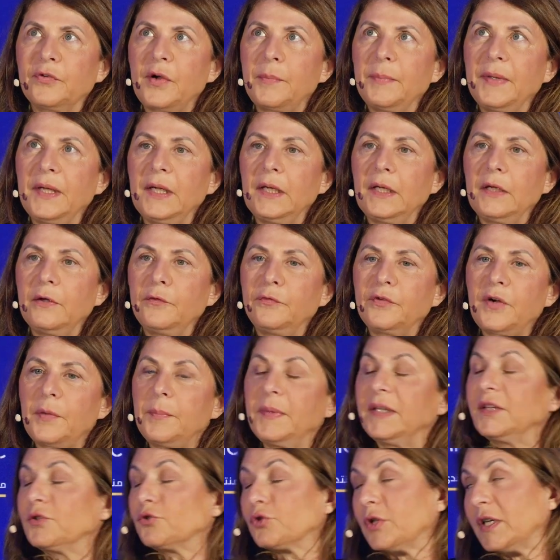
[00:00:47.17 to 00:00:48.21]

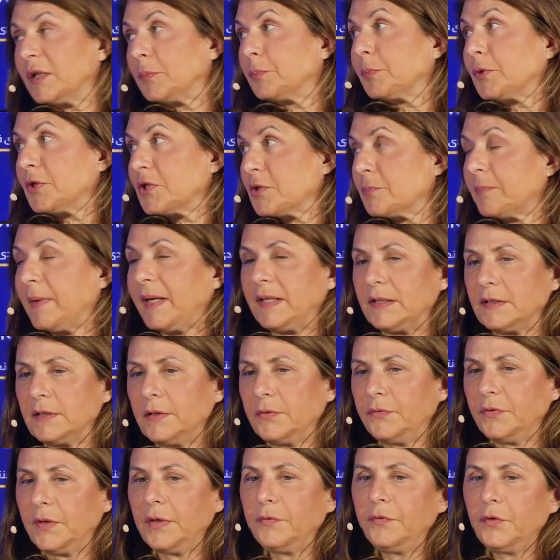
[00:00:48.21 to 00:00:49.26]
a trade
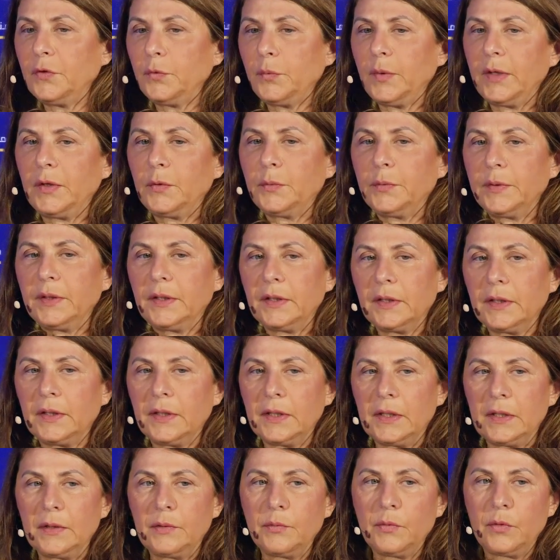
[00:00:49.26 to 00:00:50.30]
perspective, given where
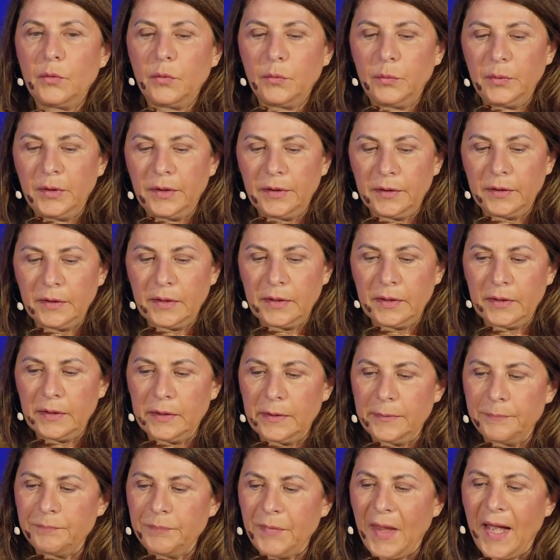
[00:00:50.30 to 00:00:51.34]
we're
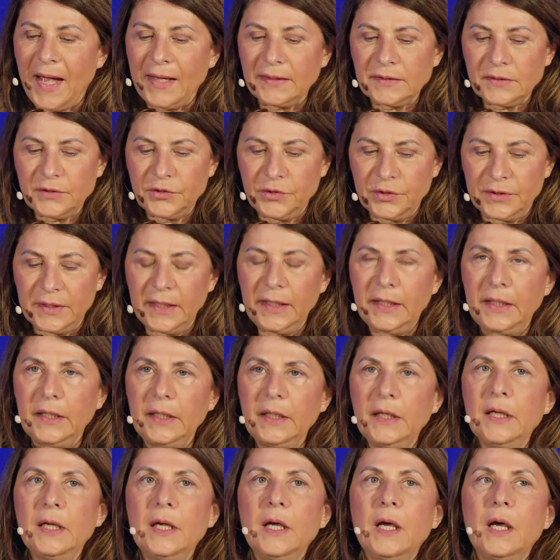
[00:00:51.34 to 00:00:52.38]
at
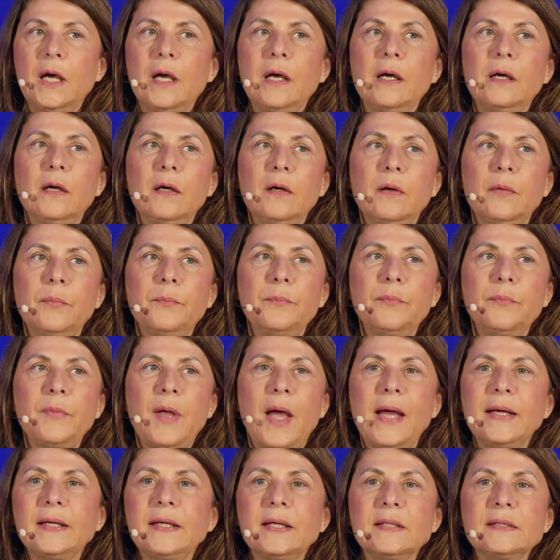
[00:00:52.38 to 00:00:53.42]
today,
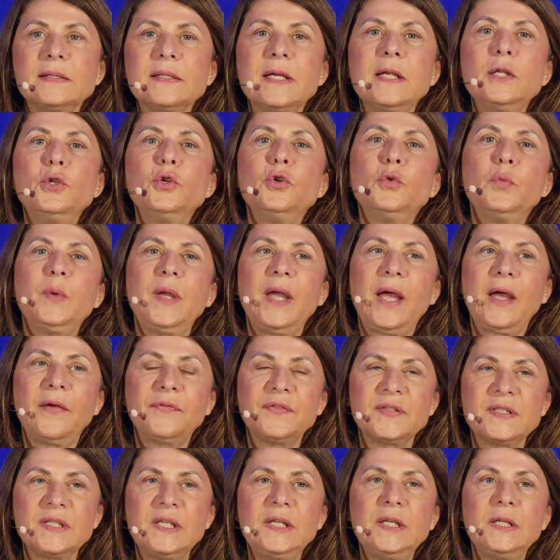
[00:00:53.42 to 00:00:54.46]
I can tell you we
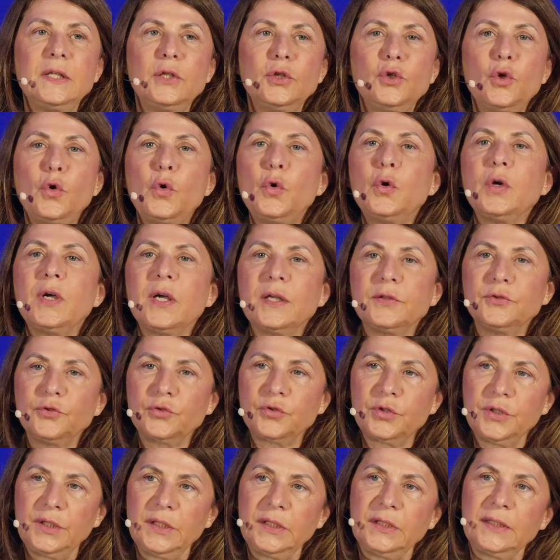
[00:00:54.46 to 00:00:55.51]
have seen no
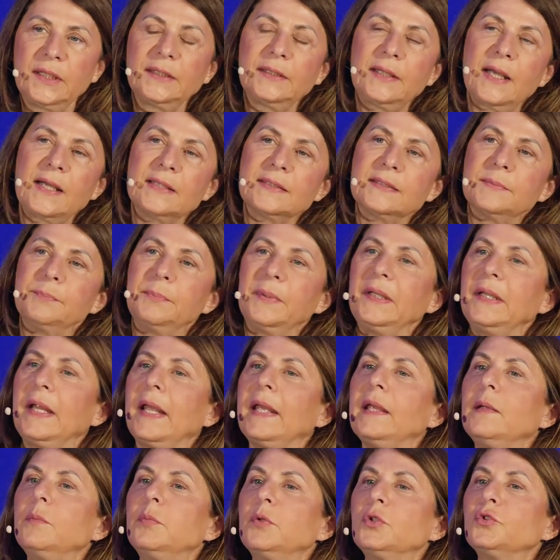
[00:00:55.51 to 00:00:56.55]
country that has been
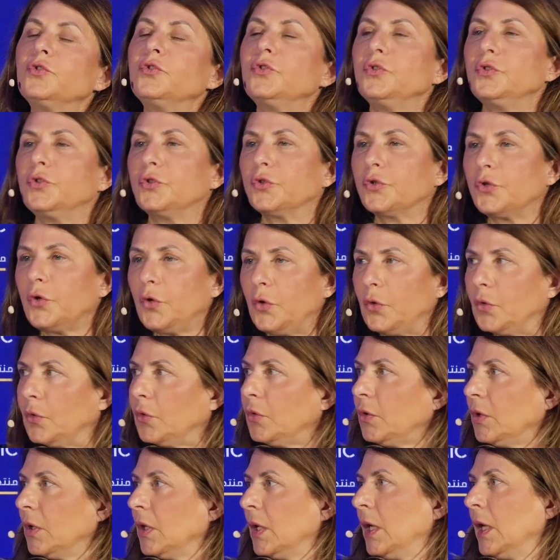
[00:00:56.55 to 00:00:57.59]
able to
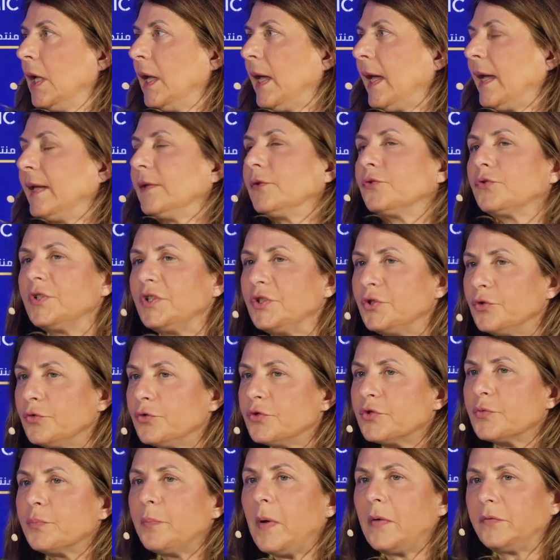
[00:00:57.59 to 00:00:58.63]
grow and
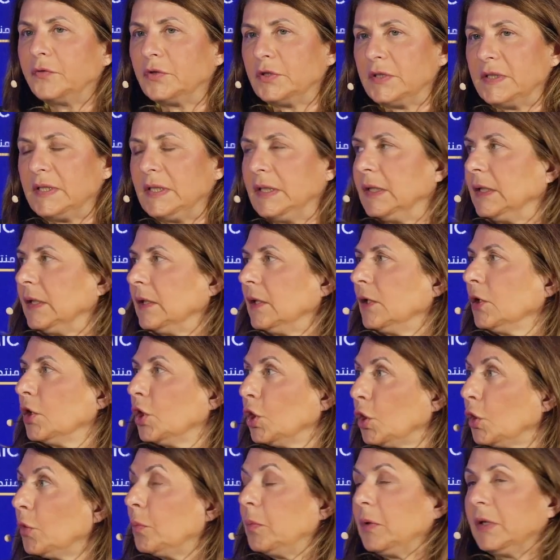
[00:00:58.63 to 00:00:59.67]
reduce poverty
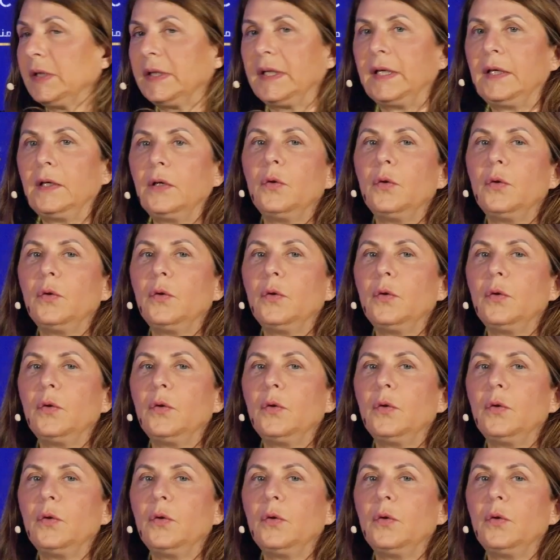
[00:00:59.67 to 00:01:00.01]
globally